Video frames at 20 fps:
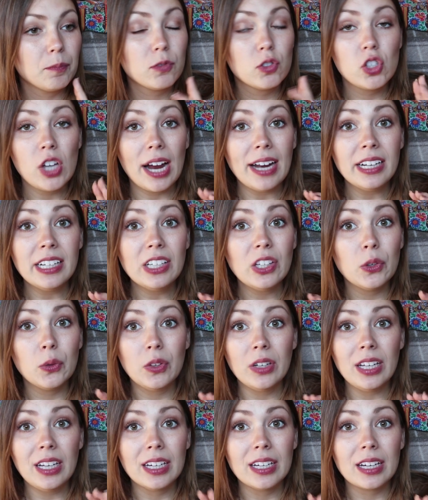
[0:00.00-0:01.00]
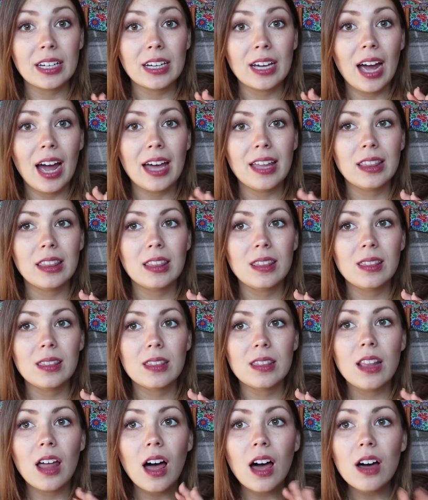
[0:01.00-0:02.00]
China Unique, I
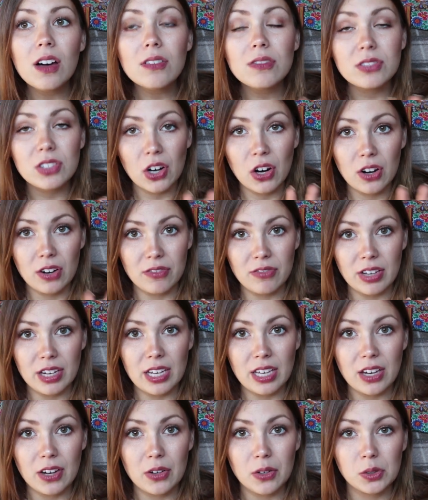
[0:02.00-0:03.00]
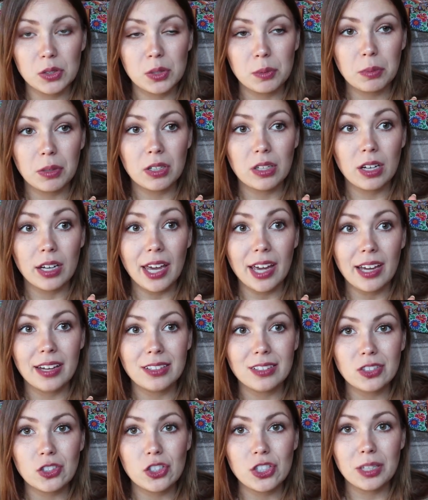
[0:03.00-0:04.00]
loved her videos, but
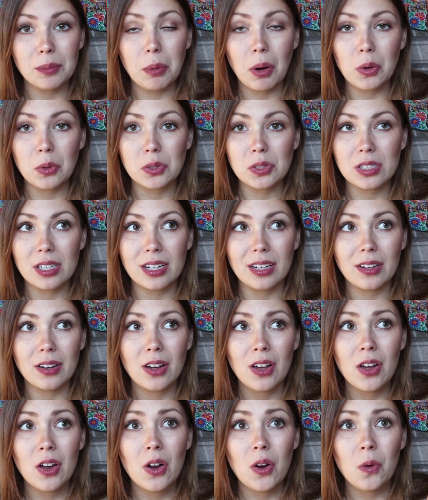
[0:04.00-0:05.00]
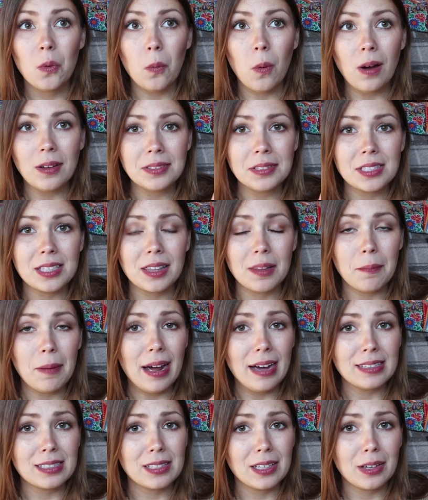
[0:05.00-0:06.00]
again, she posted once in the
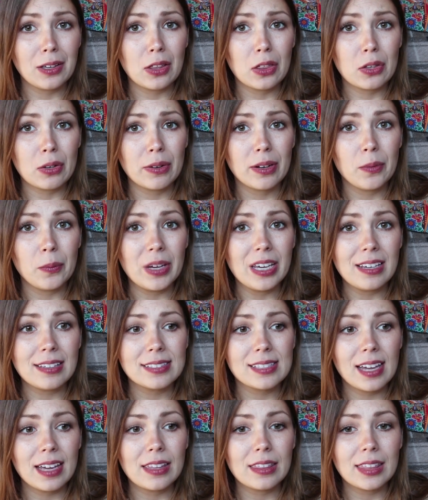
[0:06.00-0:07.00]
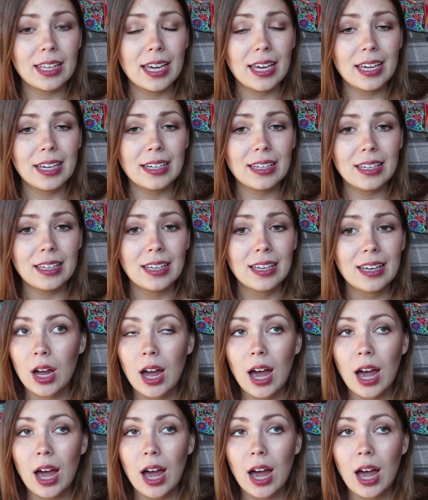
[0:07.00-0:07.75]
past like three weeks, I think.